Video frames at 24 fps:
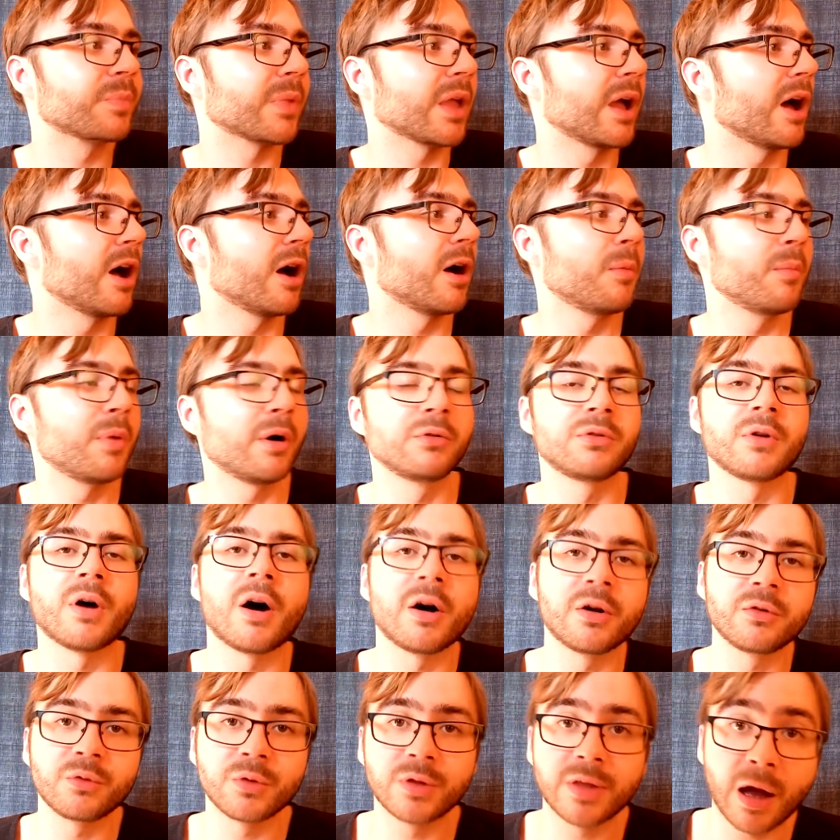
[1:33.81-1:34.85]
uh, about
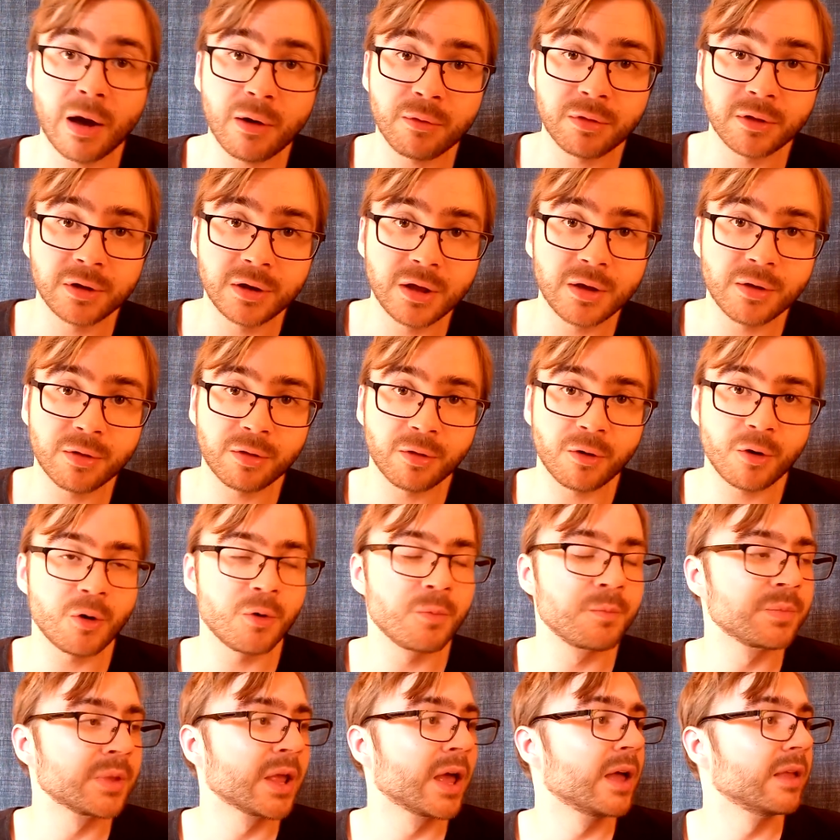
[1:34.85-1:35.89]
100,000 years
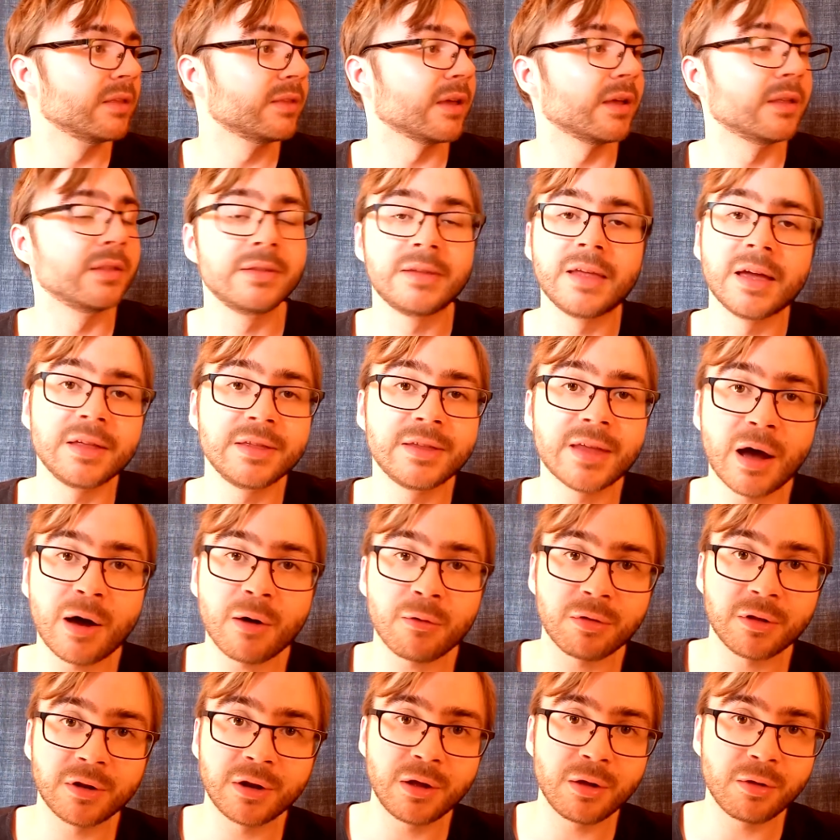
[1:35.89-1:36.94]
ago, then
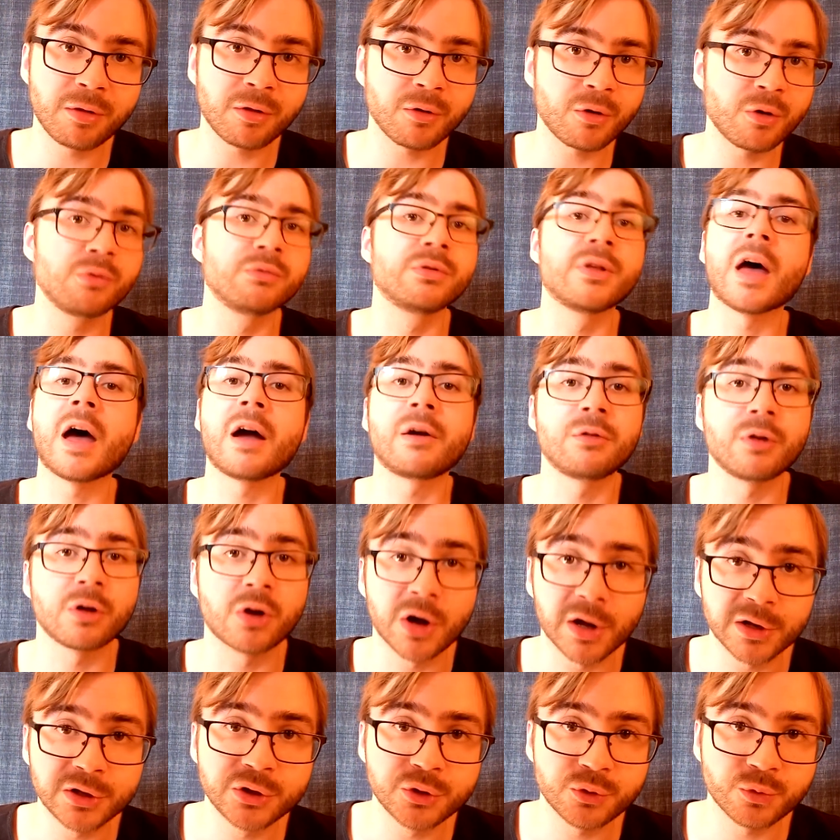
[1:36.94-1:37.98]
10,000 years ago, the
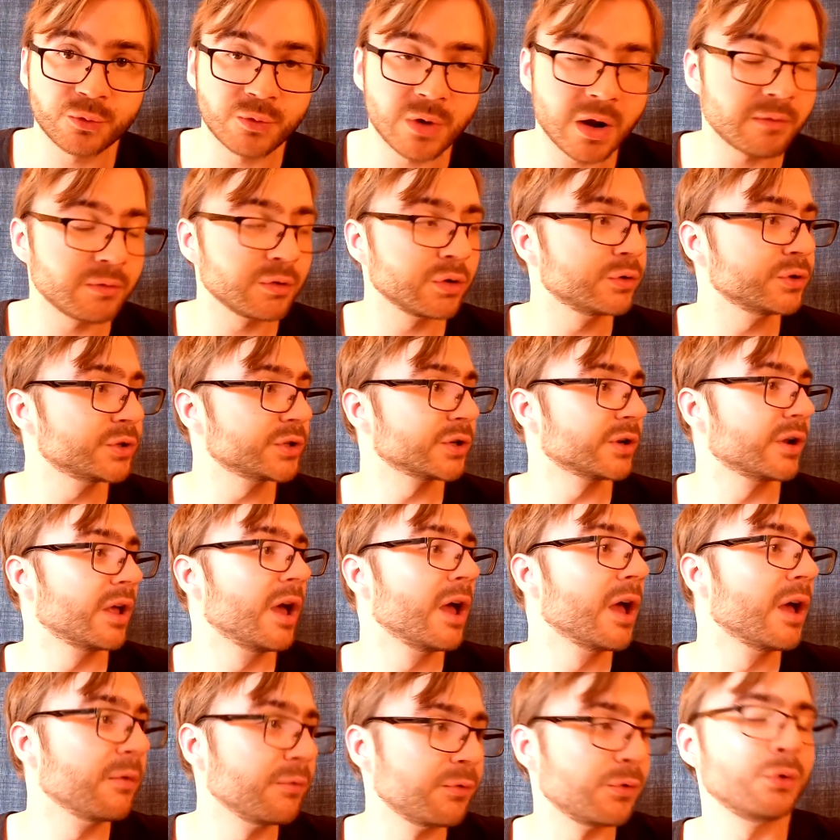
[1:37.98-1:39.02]
agricultural revolution,
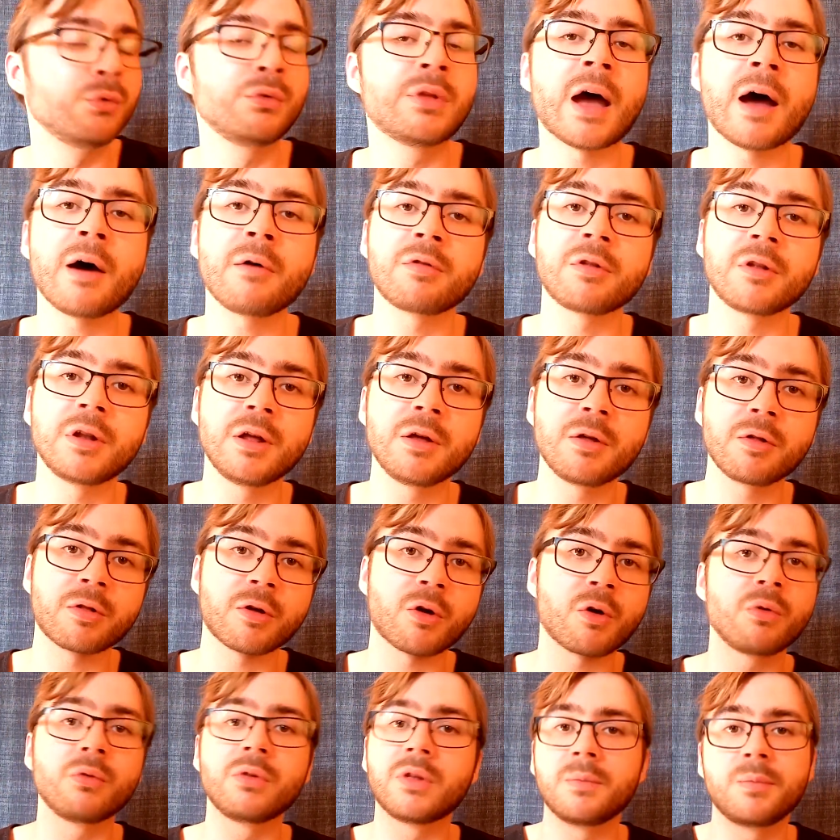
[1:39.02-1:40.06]
few thousand years
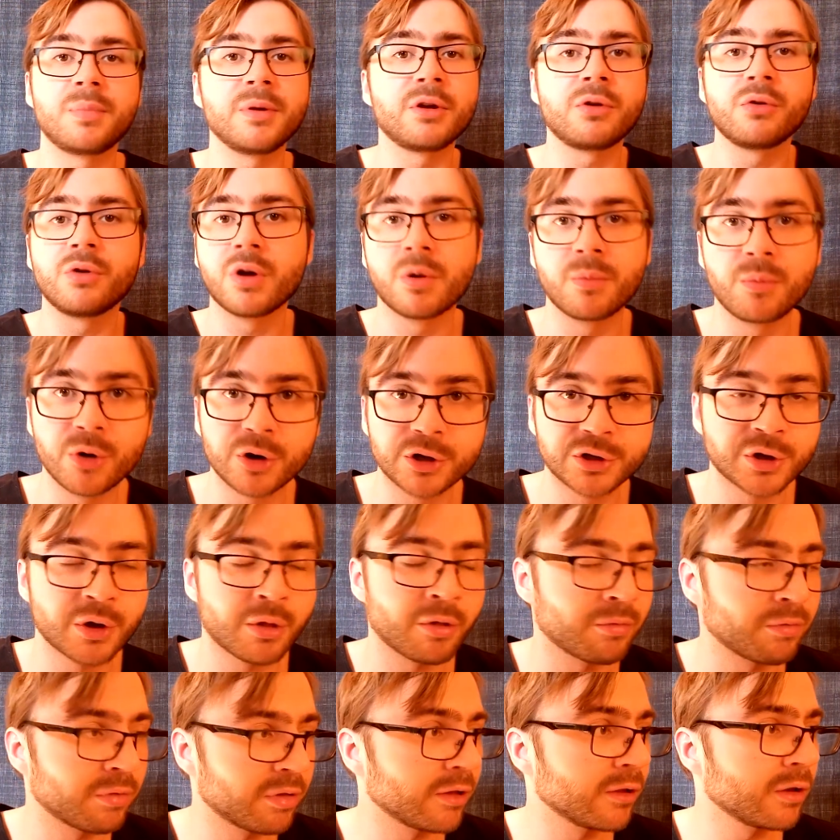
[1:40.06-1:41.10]
ago, the bigger emergence
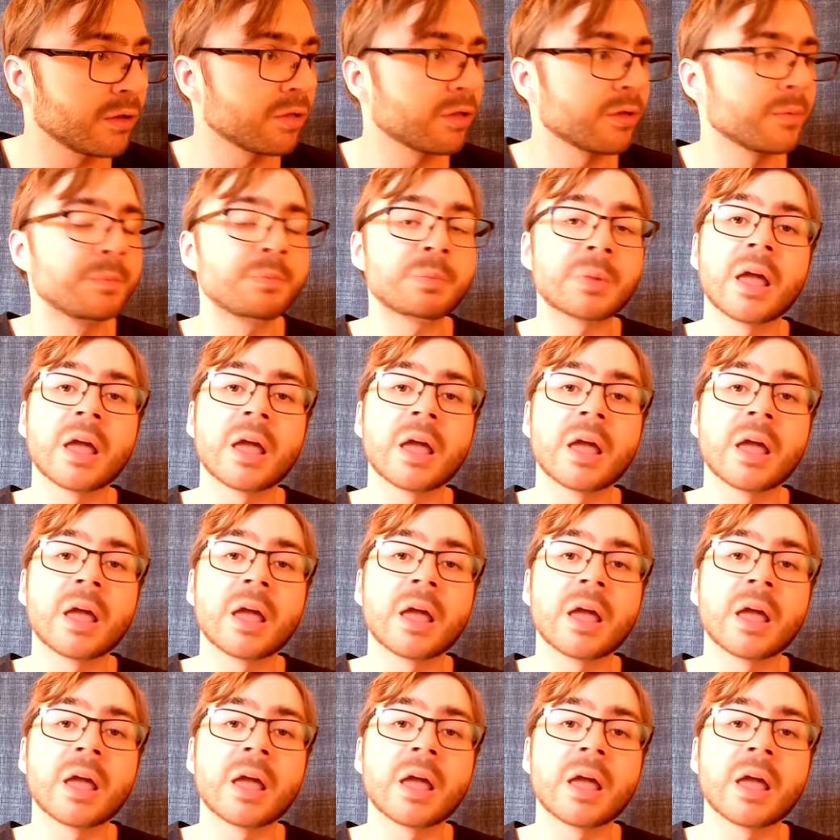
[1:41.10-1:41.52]
of cities,